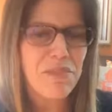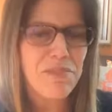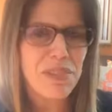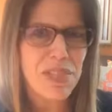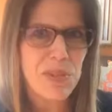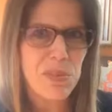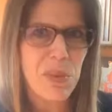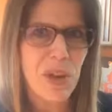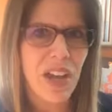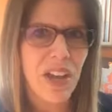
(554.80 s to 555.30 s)

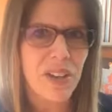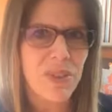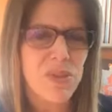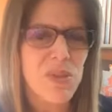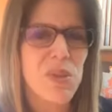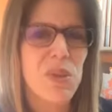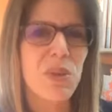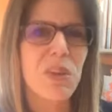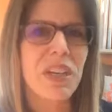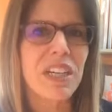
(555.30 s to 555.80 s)
as well.
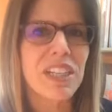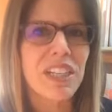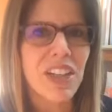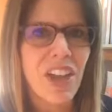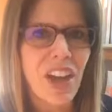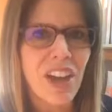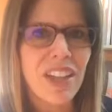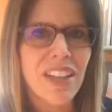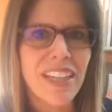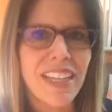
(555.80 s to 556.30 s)
So
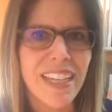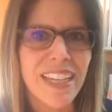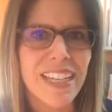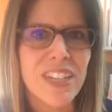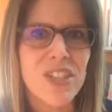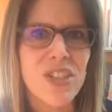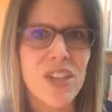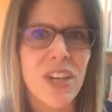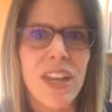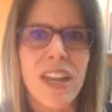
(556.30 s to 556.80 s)

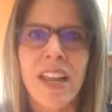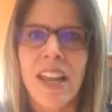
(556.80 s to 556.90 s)
acknowledge